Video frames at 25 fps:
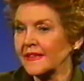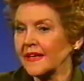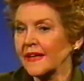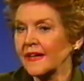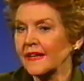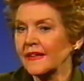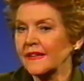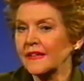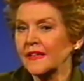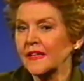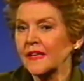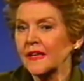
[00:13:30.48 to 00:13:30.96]

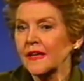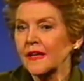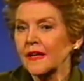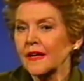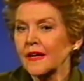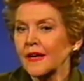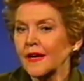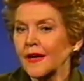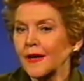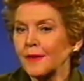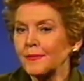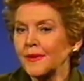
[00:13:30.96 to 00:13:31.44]
and
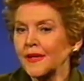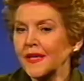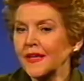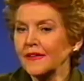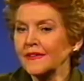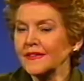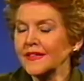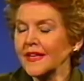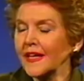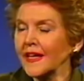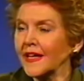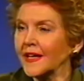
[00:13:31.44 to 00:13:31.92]

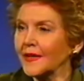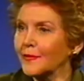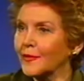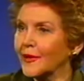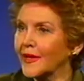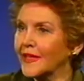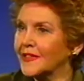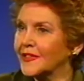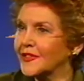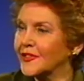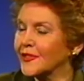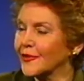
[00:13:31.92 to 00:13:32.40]
because he had
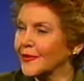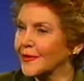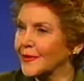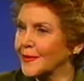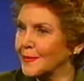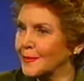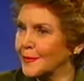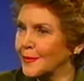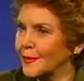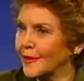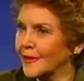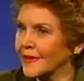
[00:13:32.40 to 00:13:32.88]
read
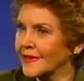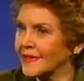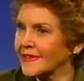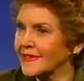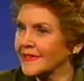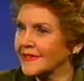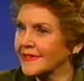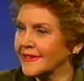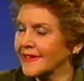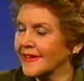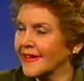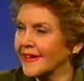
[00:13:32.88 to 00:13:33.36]
certain books,
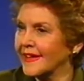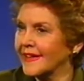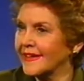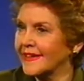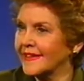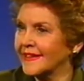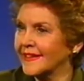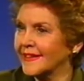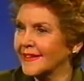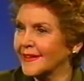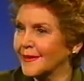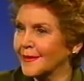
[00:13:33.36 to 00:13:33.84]

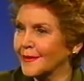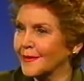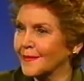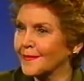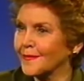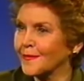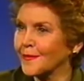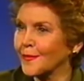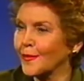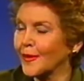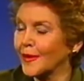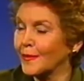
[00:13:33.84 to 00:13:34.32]
and
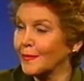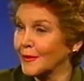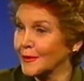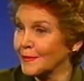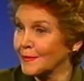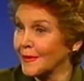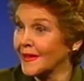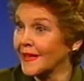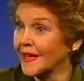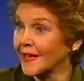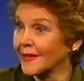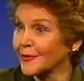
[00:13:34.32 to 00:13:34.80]
one was
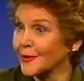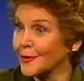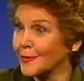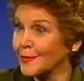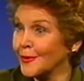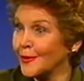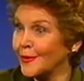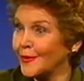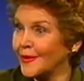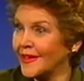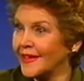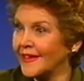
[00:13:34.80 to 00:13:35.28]
by Dr.
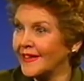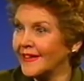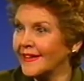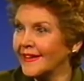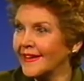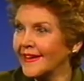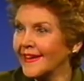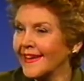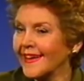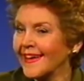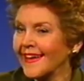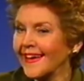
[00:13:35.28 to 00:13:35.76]
Moody,
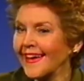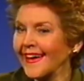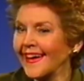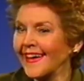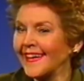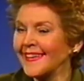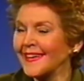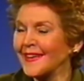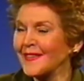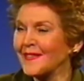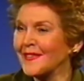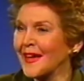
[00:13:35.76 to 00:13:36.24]

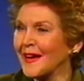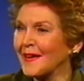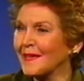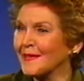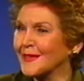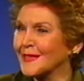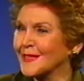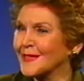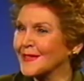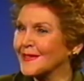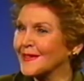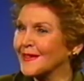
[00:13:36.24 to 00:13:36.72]
and that
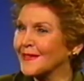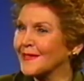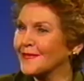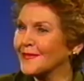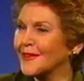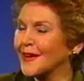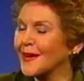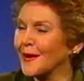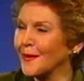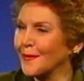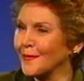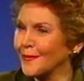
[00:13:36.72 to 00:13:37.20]
was
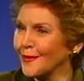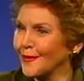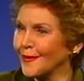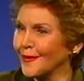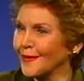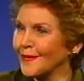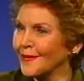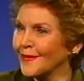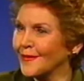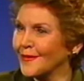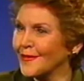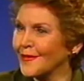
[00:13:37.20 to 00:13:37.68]

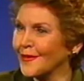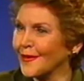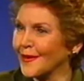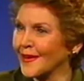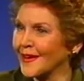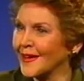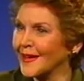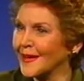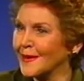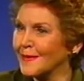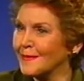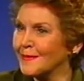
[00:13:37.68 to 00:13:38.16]
helpful for
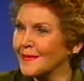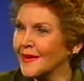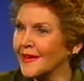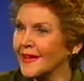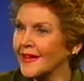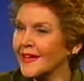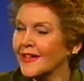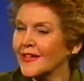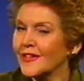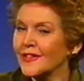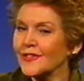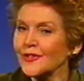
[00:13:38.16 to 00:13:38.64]
him.
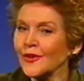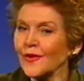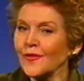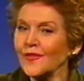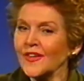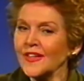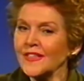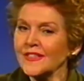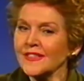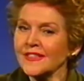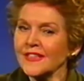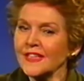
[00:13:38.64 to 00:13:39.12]
So
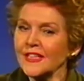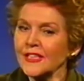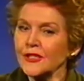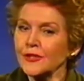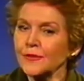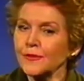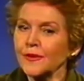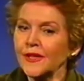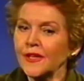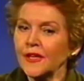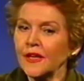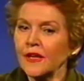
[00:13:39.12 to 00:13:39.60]
these things
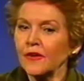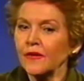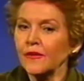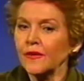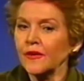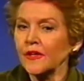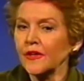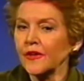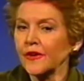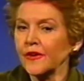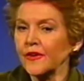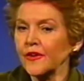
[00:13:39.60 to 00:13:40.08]
we know
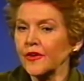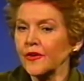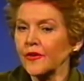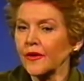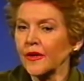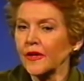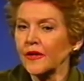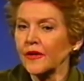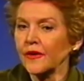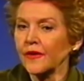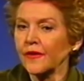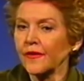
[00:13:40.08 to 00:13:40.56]
and learn here
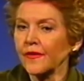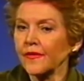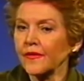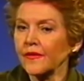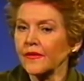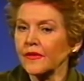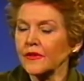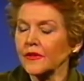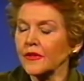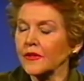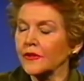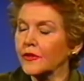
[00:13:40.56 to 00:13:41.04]
on earth
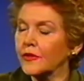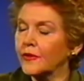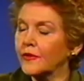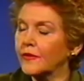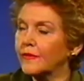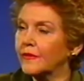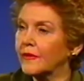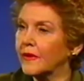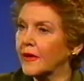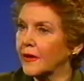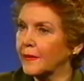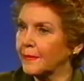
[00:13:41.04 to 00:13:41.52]

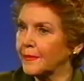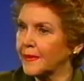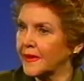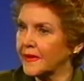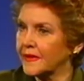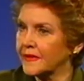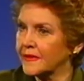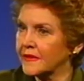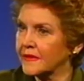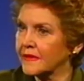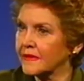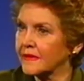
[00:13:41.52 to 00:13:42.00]
do help
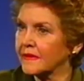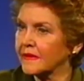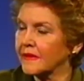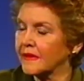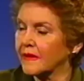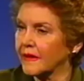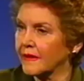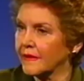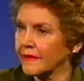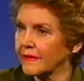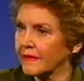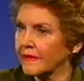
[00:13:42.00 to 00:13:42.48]
us,
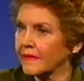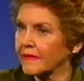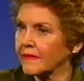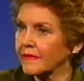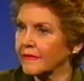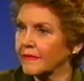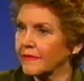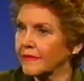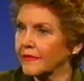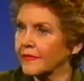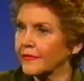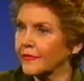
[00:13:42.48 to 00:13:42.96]
or
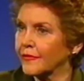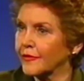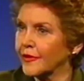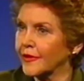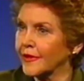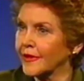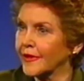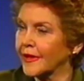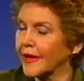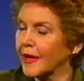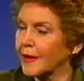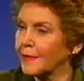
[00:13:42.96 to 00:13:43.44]

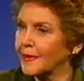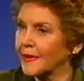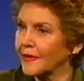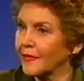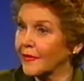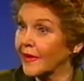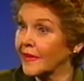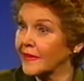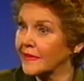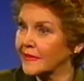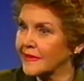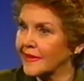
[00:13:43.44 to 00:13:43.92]
really come in
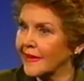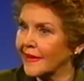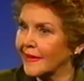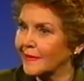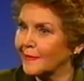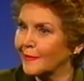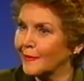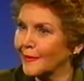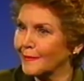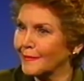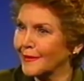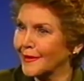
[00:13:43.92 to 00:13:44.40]
great
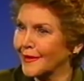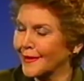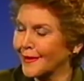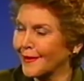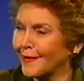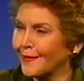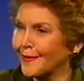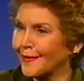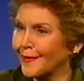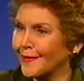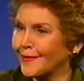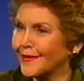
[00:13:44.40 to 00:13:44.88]
stead when we
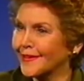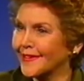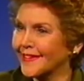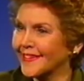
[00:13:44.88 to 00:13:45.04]
go over.